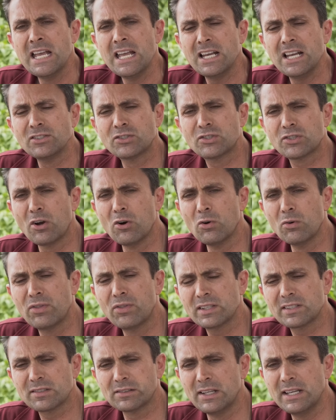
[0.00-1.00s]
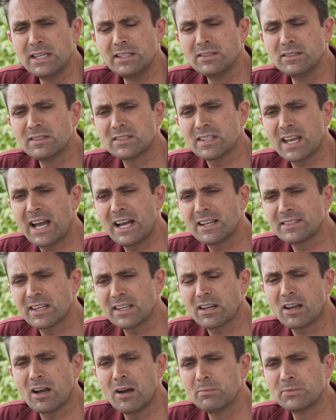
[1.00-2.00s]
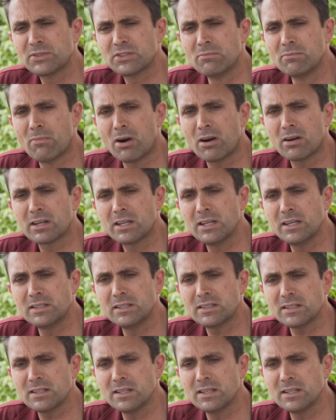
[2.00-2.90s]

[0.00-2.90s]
And so this lens, as it comes to market,